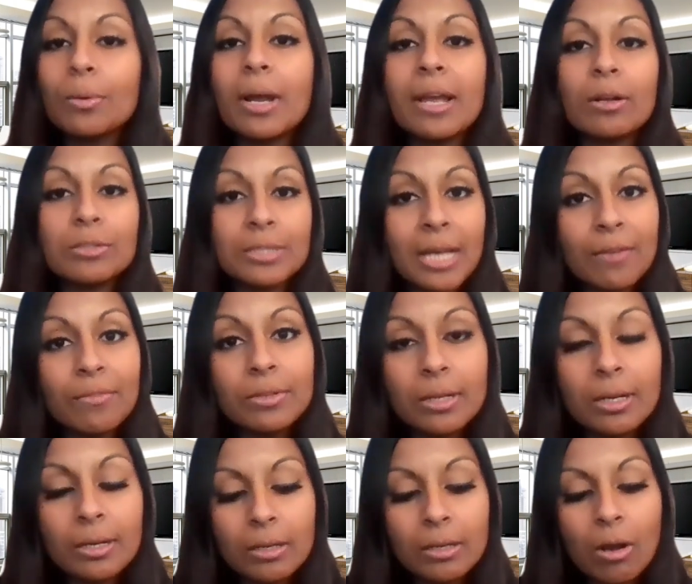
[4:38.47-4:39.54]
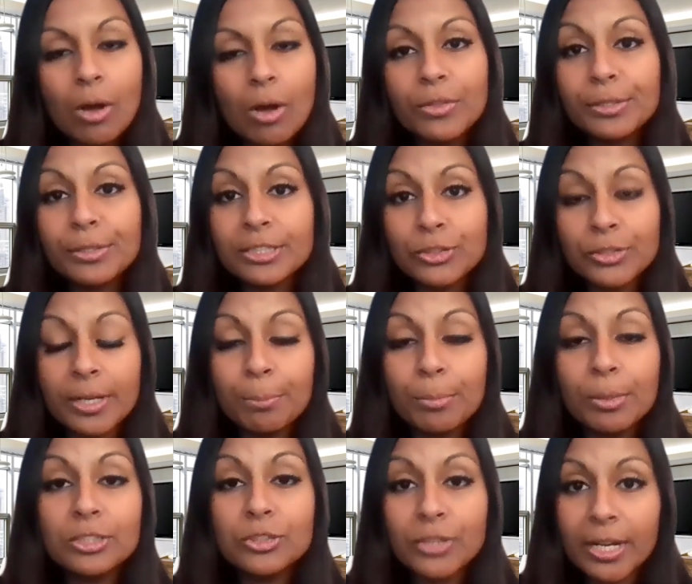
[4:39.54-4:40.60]
I also have a call that you can
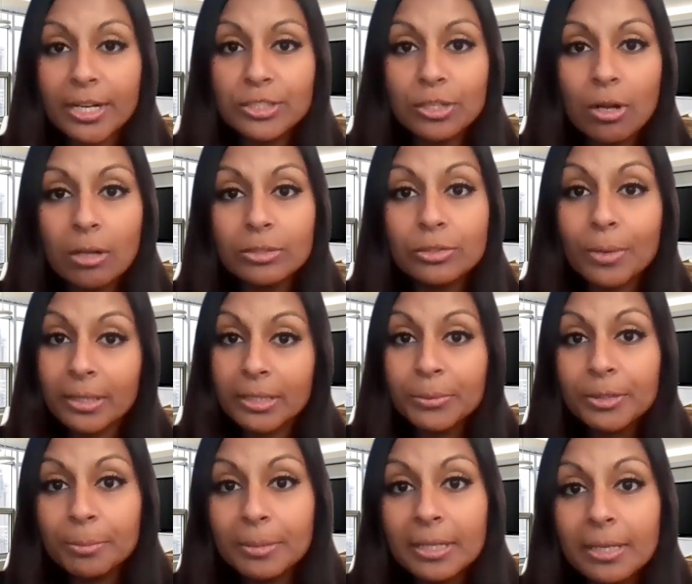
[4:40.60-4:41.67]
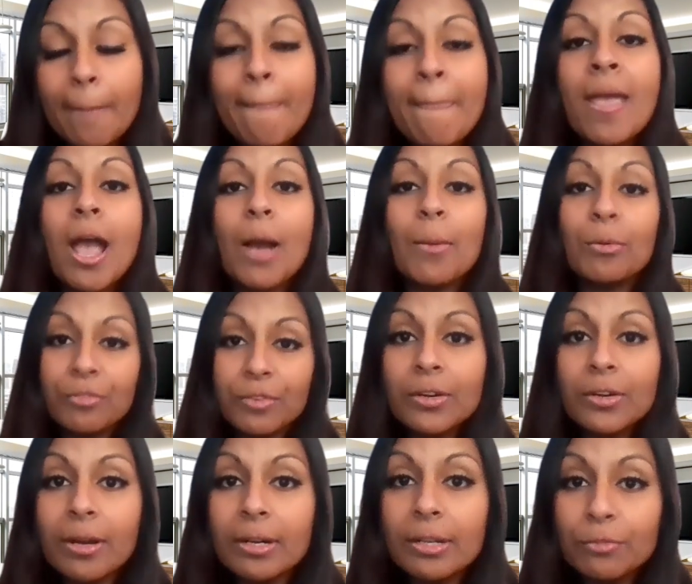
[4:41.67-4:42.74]
book a strategy call directly with me. We'll figure
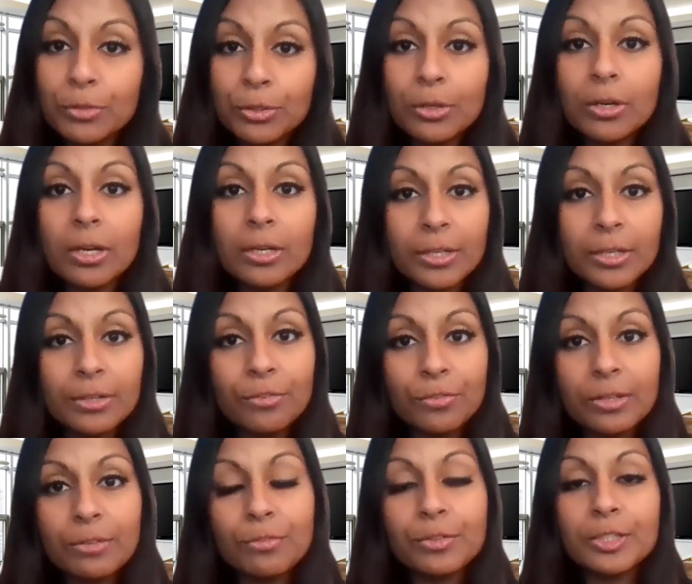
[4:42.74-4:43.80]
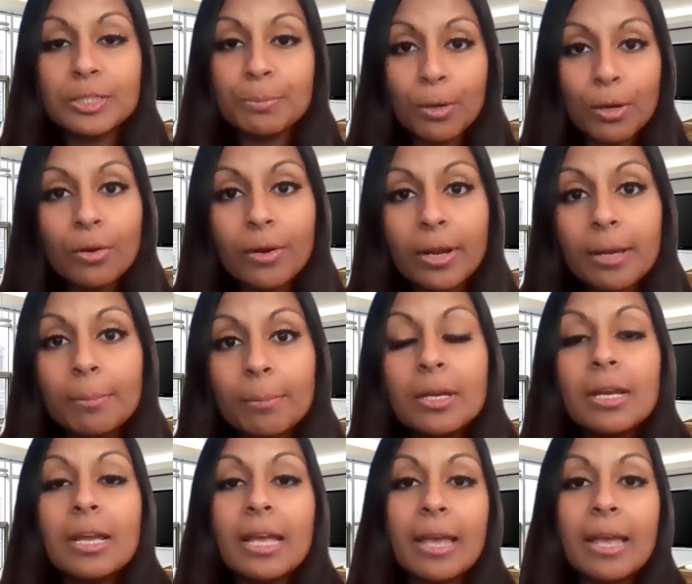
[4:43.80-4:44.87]
out if you're a good fit for this program.
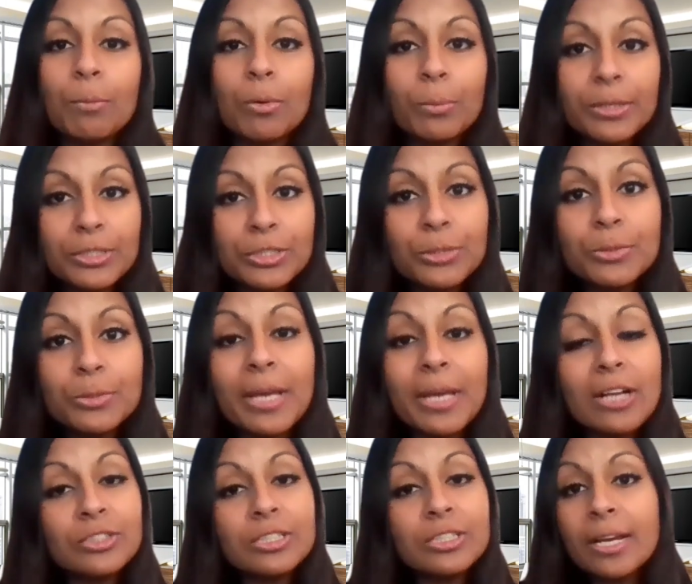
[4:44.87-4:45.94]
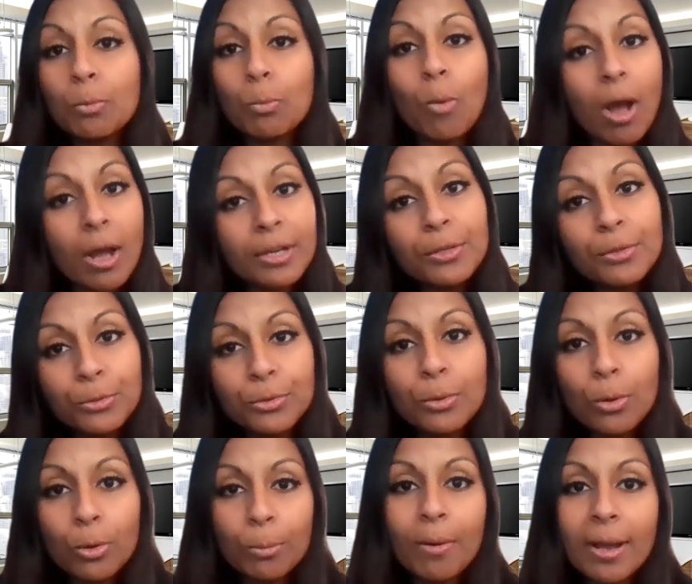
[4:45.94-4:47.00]
And what we do is we actually kind of walk you through the
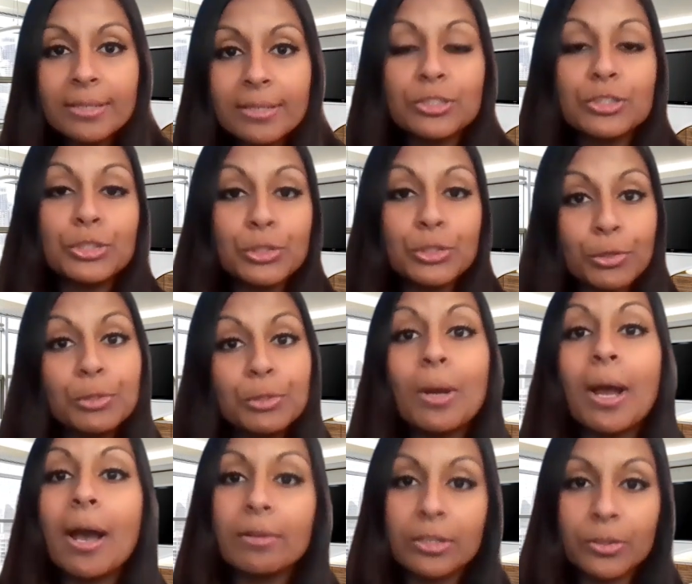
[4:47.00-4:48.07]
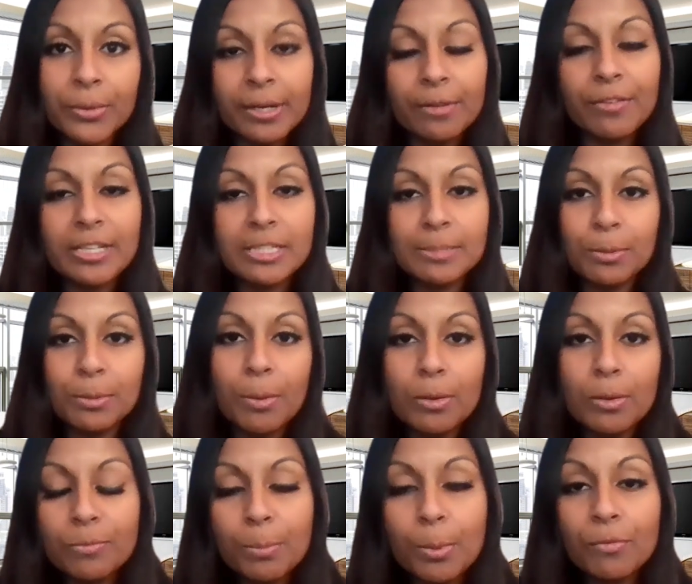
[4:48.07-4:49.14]
whole process, show you how to create a Facebook
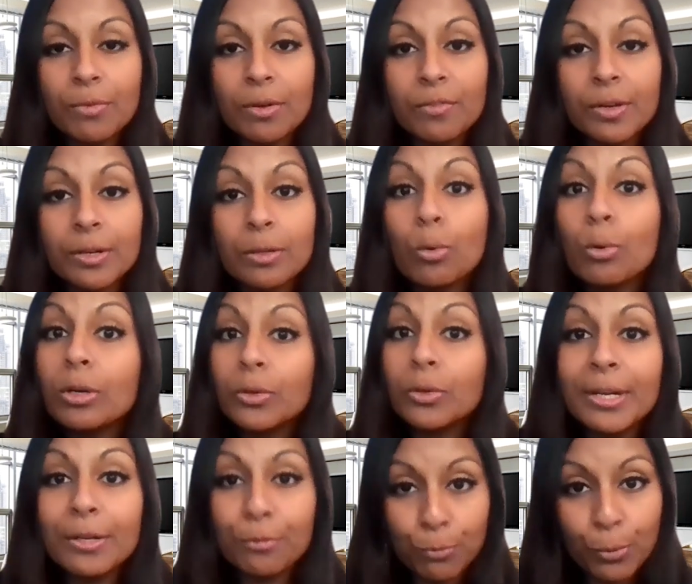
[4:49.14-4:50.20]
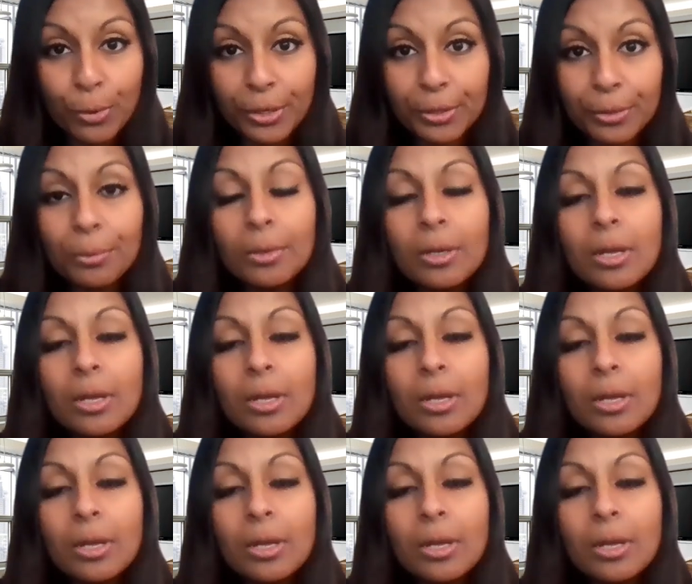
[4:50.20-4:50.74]
profile funnel or create it for you.